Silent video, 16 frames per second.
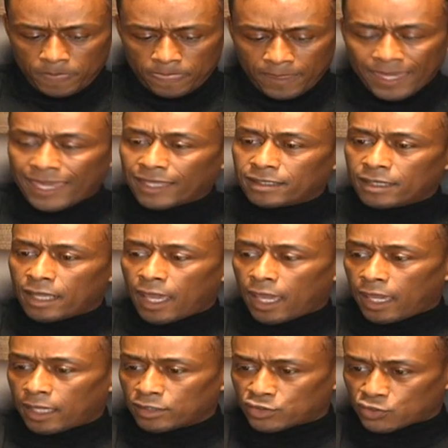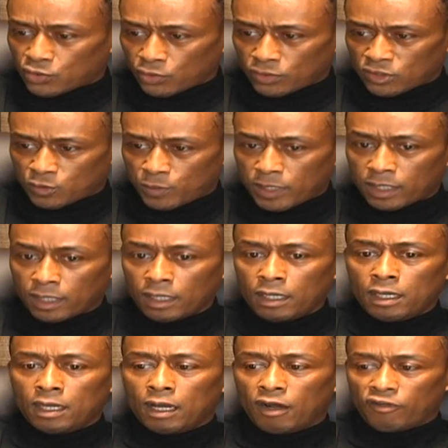hidden hand, so to speak,
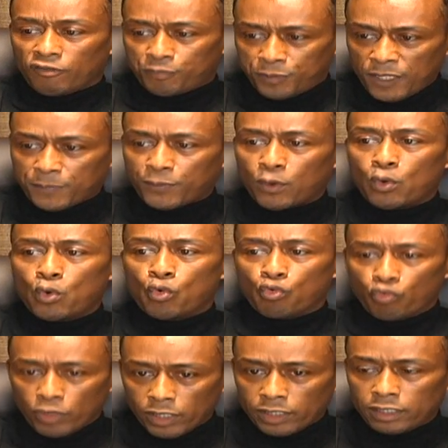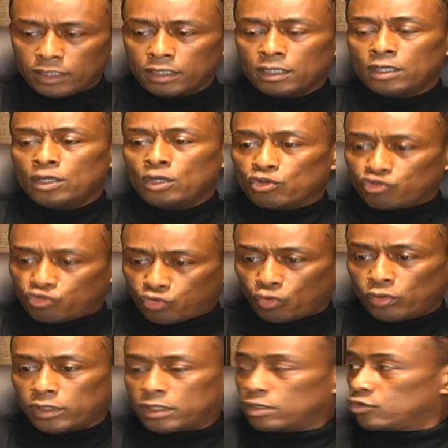of people who really
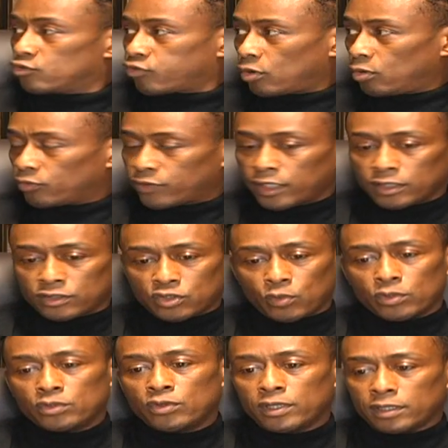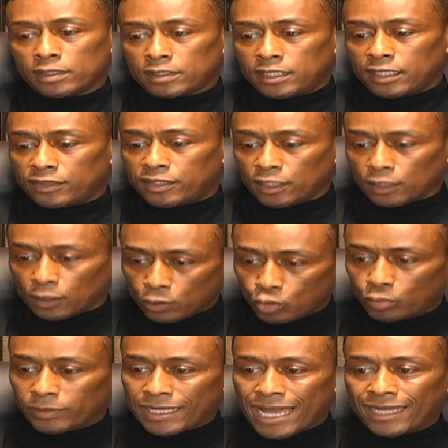truly control things. So when you hear the
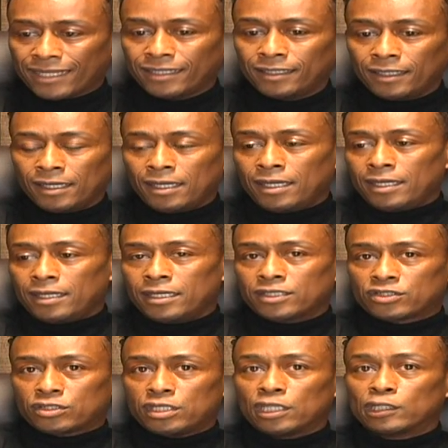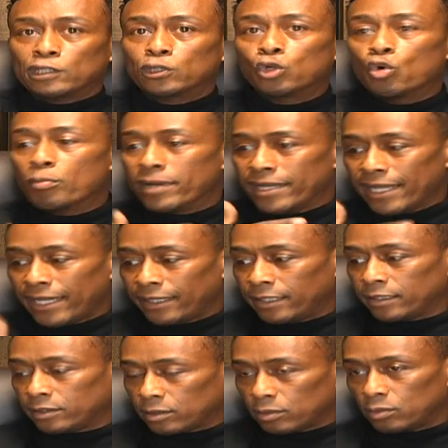Illuminati, it's the
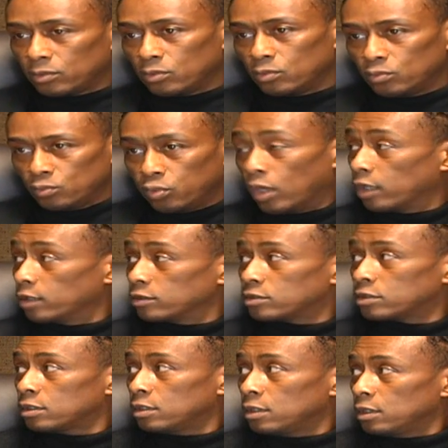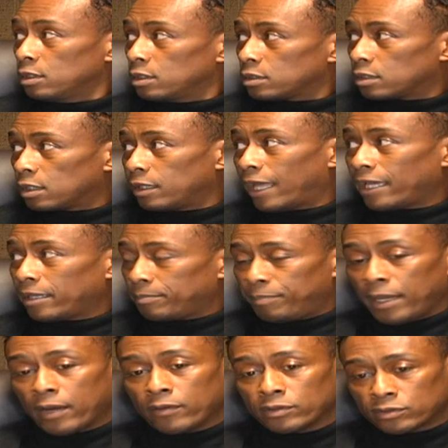illuminated ones, the light
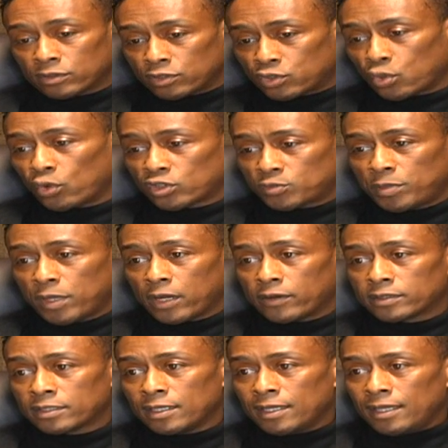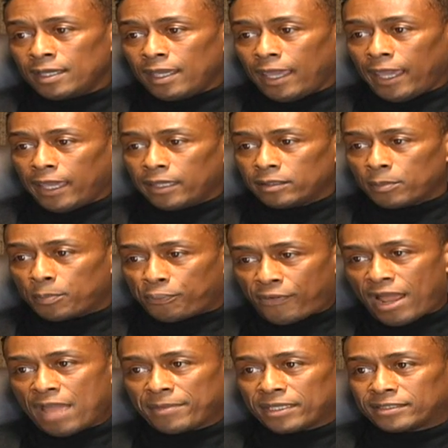bearers, the torch bearers. And the
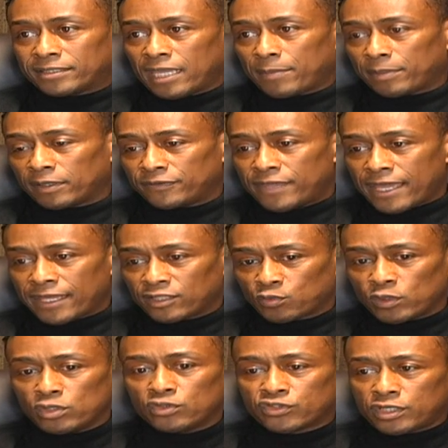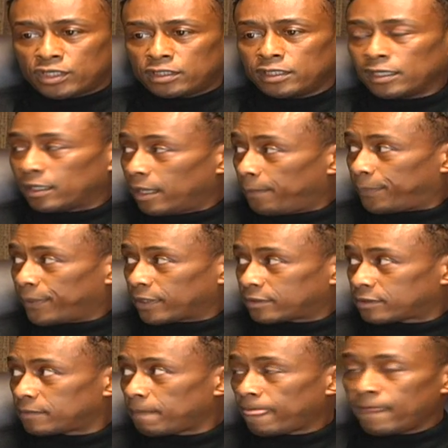prime example of that is when you see the
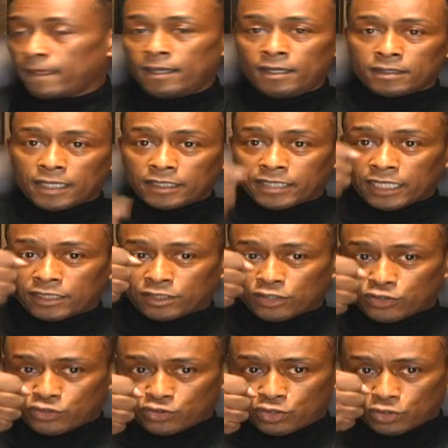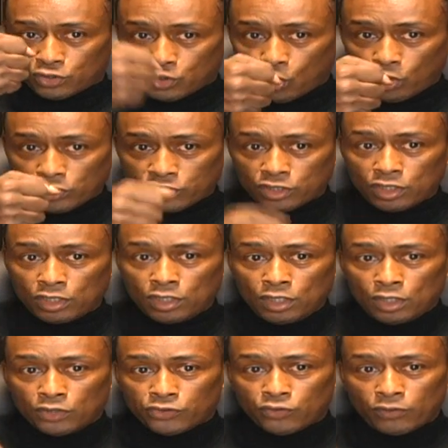Olympics. They take the torch
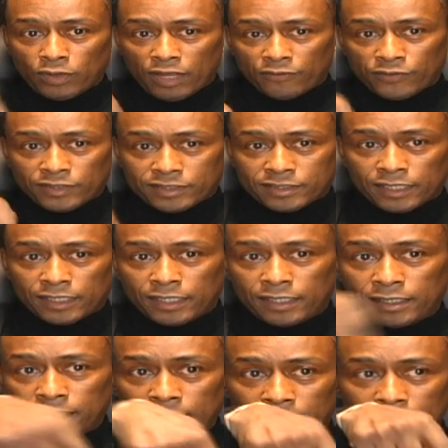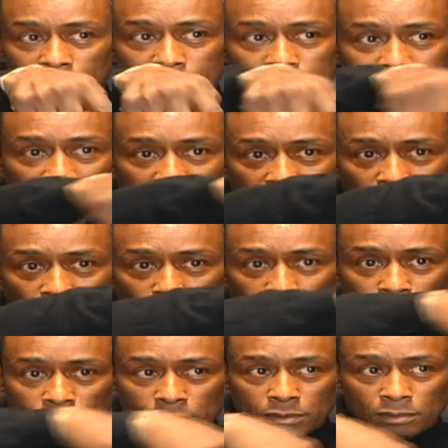through every city in town,